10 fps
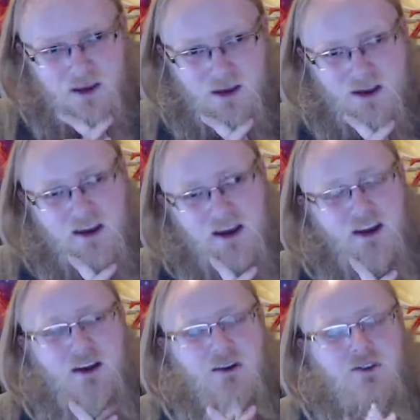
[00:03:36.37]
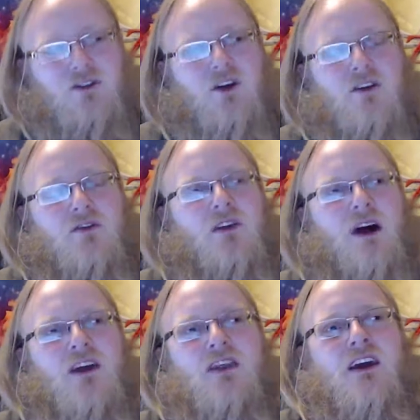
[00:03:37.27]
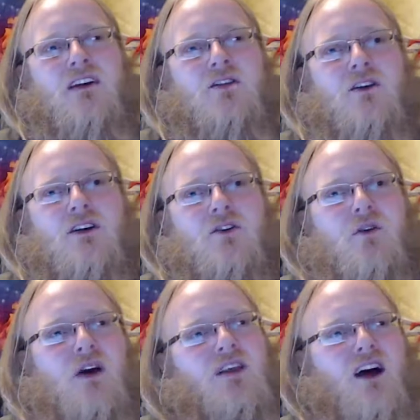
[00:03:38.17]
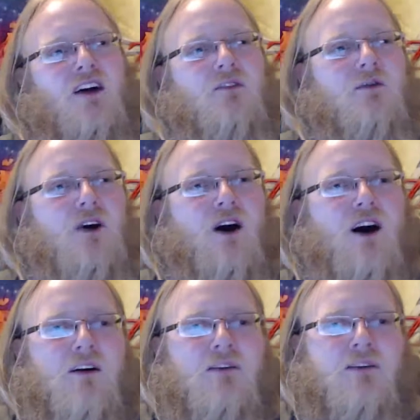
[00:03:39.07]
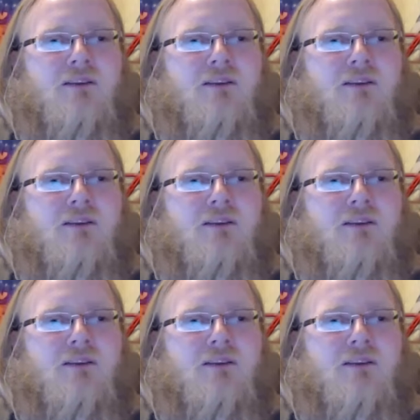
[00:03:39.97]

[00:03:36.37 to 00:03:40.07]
And I also love the line they end on, a great line from Toph.